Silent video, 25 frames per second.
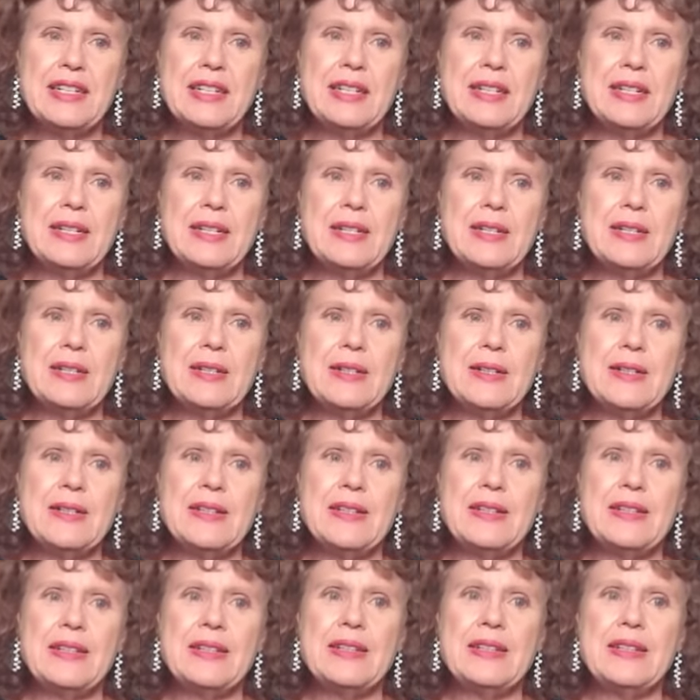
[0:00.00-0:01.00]

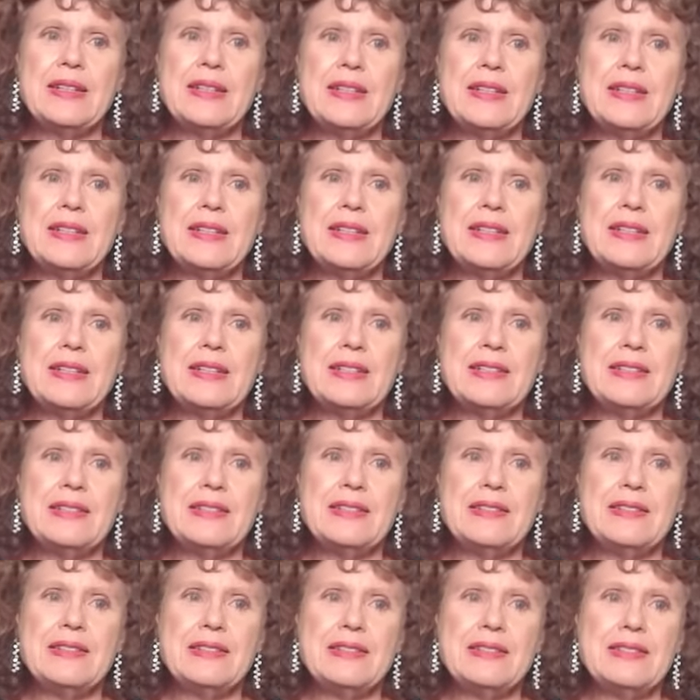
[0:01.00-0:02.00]

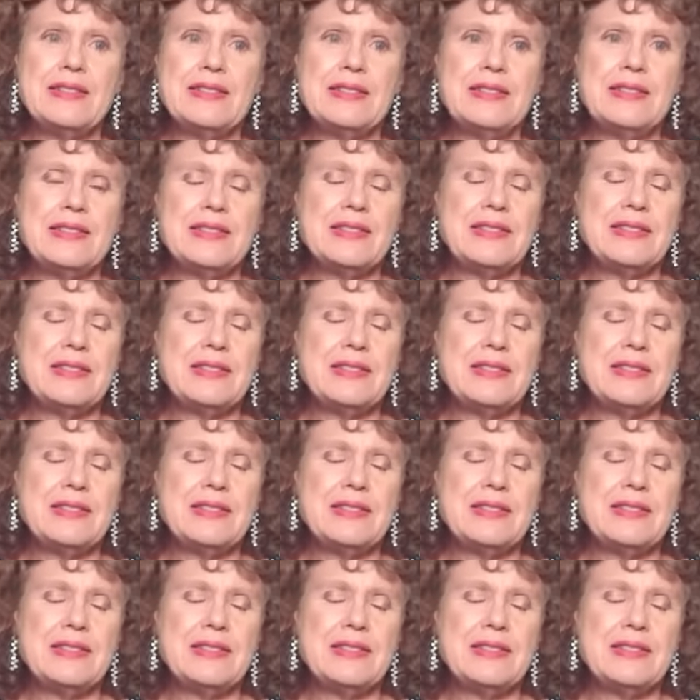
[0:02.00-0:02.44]
[no speech]